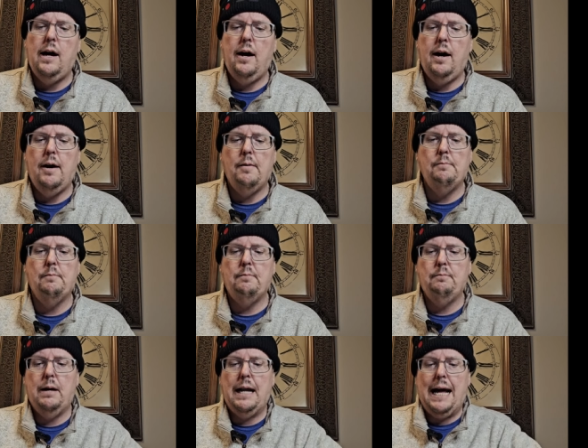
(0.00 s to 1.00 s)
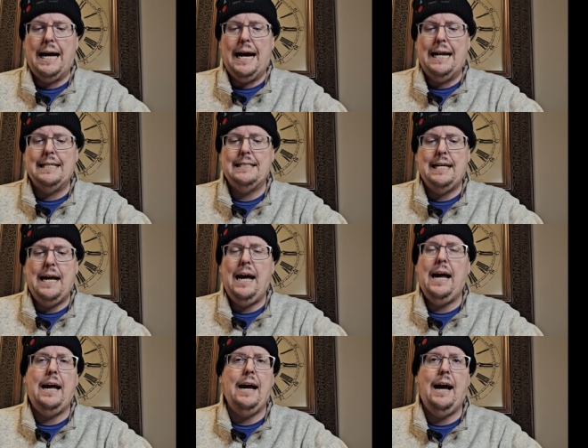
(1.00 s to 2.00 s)
But I gotta
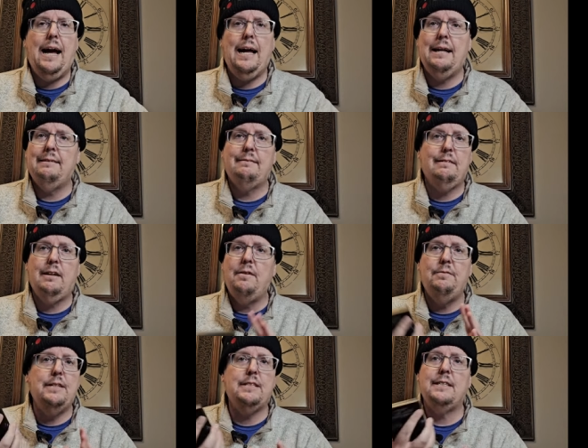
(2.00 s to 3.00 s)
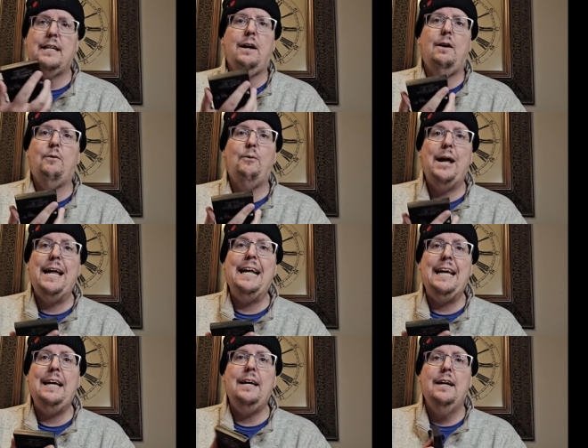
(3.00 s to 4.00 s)
say, I love this thing
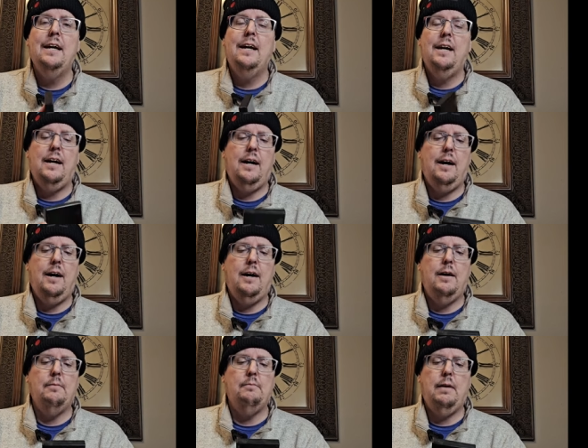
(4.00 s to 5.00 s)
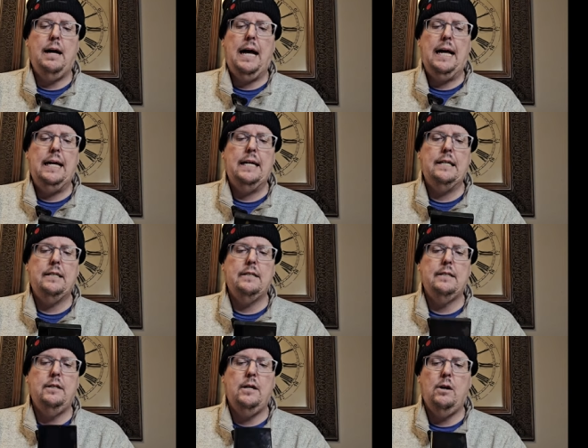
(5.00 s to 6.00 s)
already. I,
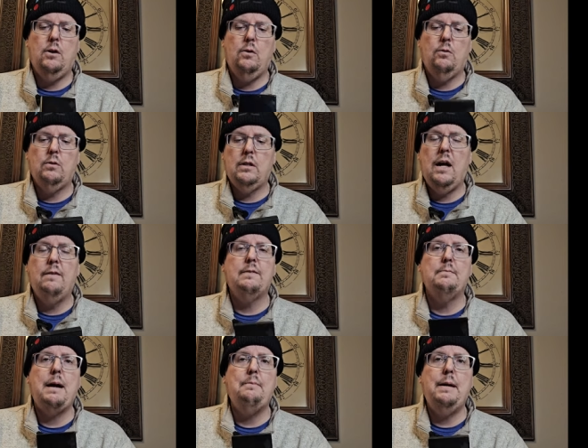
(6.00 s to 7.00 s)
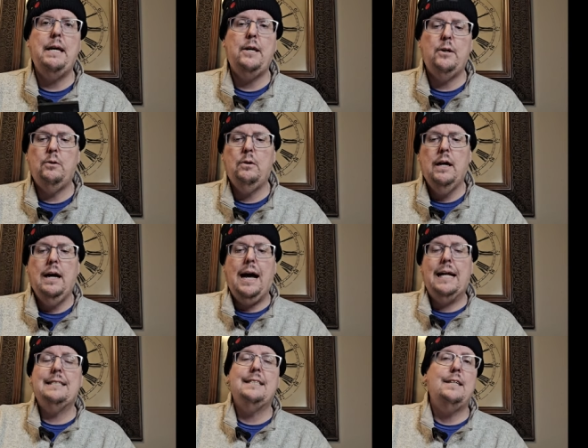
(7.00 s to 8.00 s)
you know, loved my Miyoo.
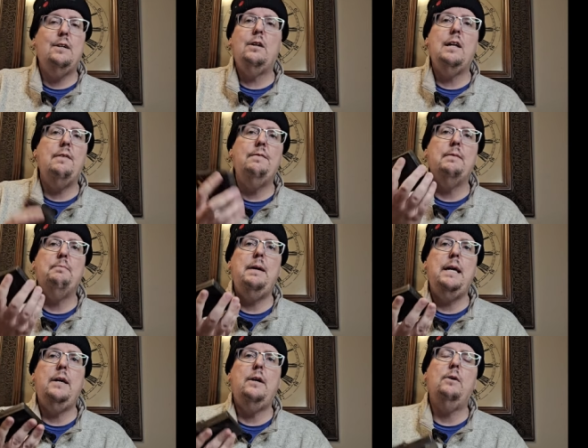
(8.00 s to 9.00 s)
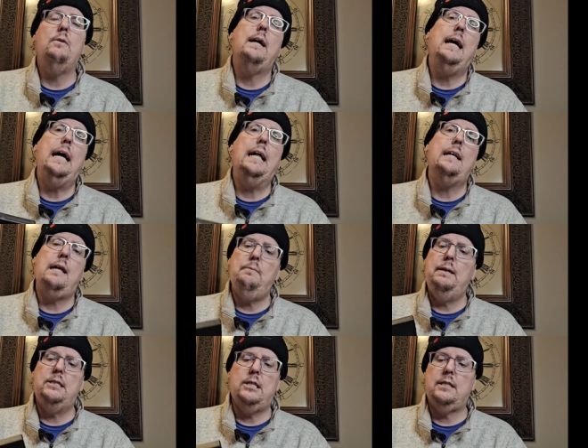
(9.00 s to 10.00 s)
I still love the Miyoo, and
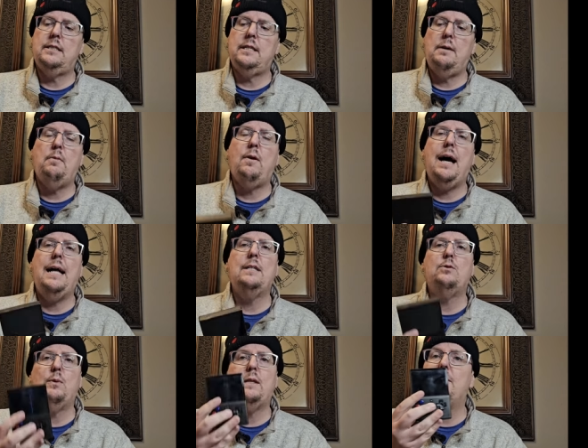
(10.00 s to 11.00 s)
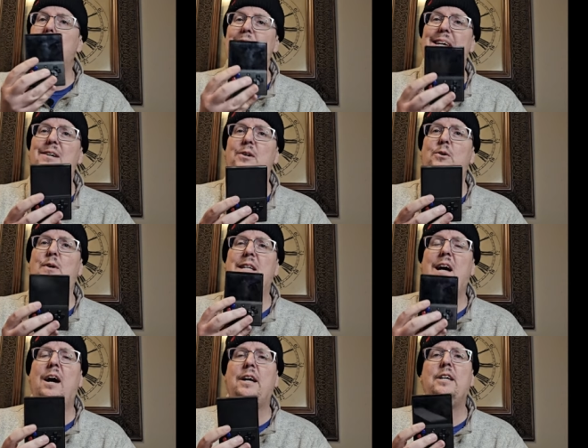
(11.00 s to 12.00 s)
let me just summarize with the Miyoo
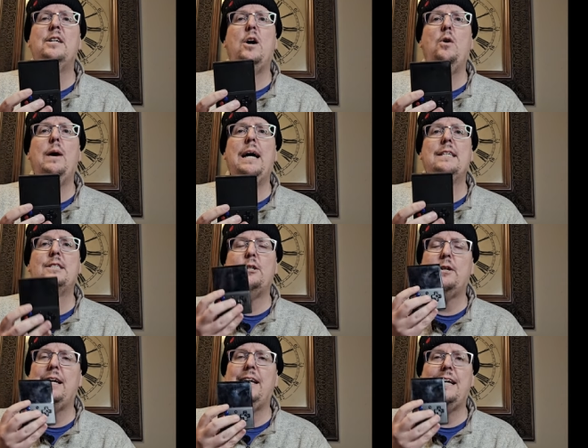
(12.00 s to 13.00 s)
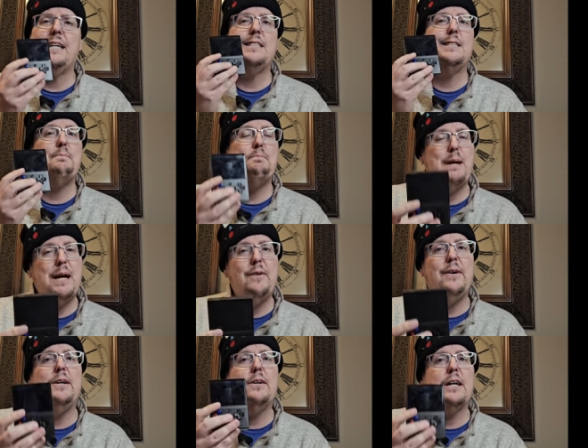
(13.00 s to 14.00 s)
and Onion OS, you're getting a
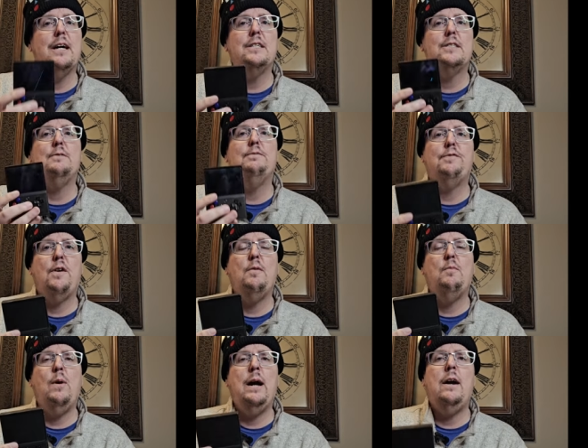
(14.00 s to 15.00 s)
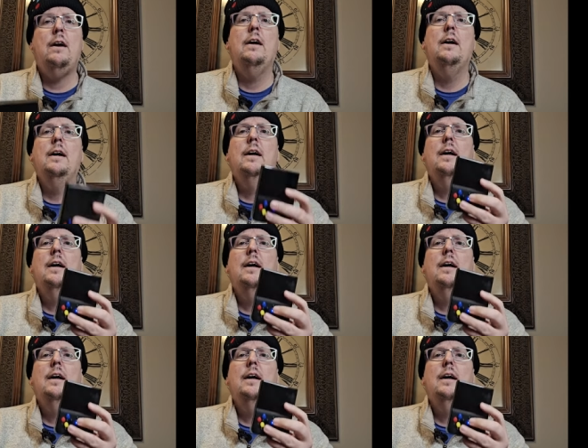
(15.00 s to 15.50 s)
superior custom firmware.